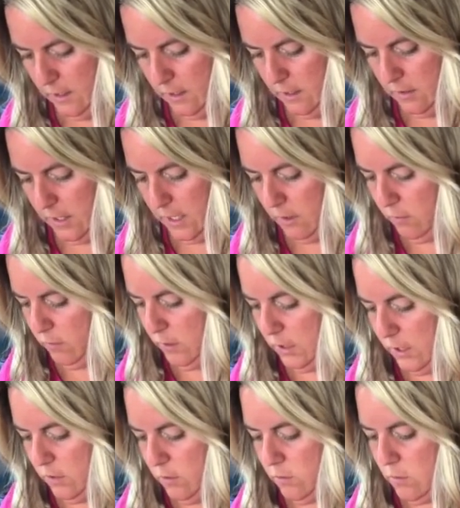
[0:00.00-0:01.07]
You can't really
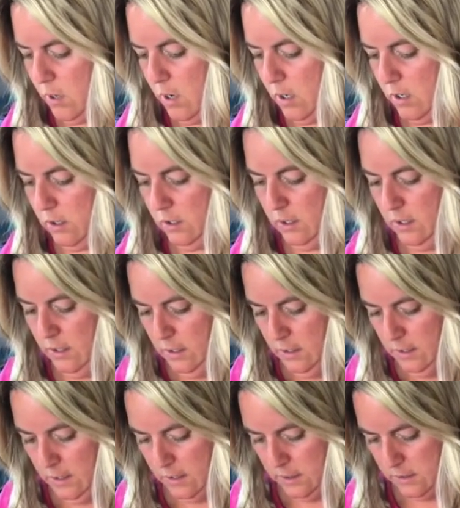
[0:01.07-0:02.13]
go wrong,
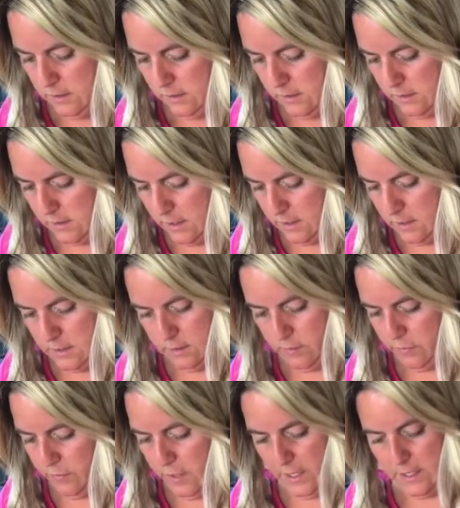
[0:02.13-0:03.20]
because I didn't
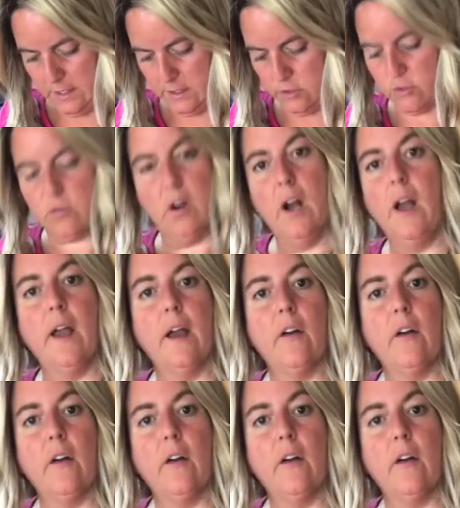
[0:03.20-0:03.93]
find it dry at